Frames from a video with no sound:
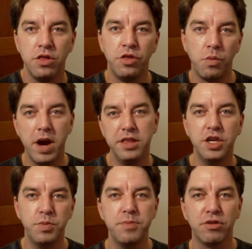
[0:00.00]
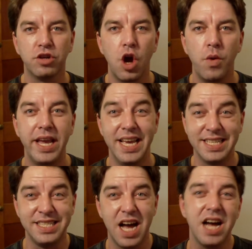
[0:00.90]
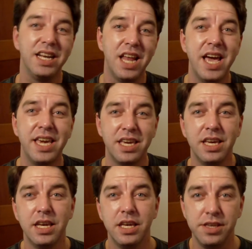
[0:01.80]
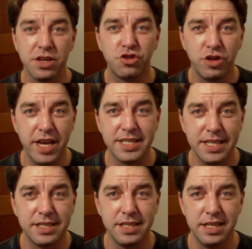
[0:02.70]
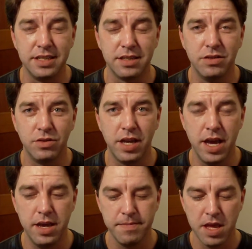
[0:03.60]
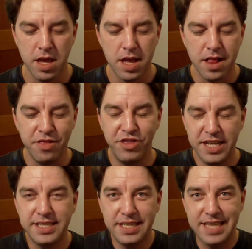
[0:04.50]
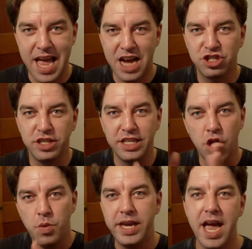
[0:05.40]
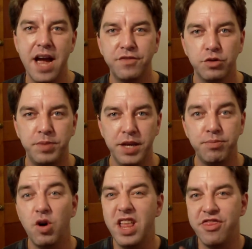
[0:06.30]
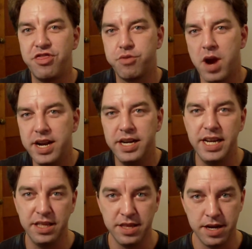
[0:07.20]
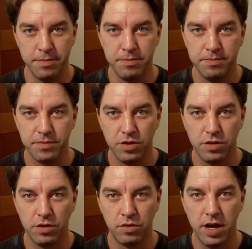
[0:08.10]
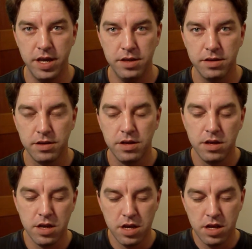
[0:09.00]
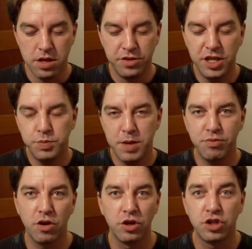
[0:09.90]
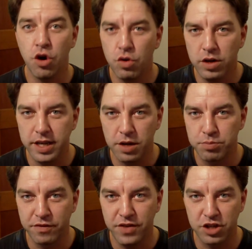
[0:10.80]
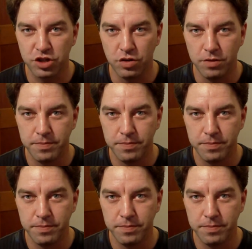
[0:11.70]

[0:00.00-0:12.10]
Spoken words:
the way these people are going is not like yesterday's incident, okay? This is actually going after people and threatening them, all right? These people are totally unprofessional.